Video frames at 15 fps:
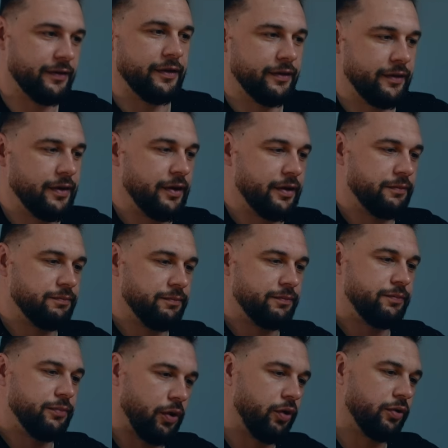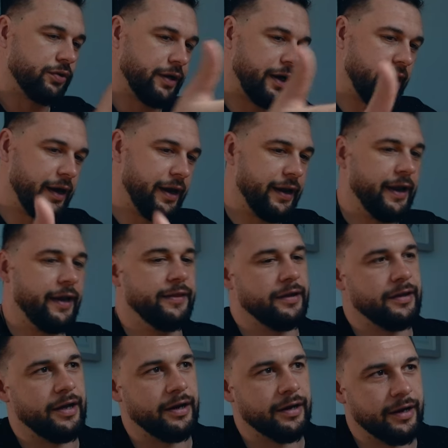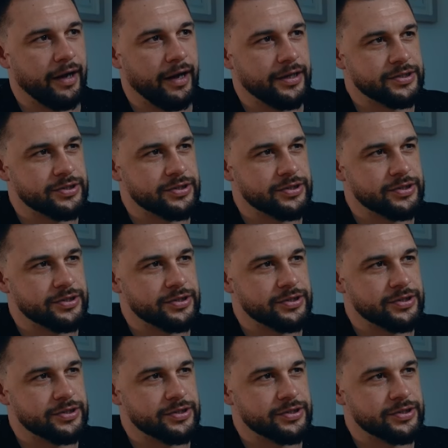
the, the older guy and the young guy.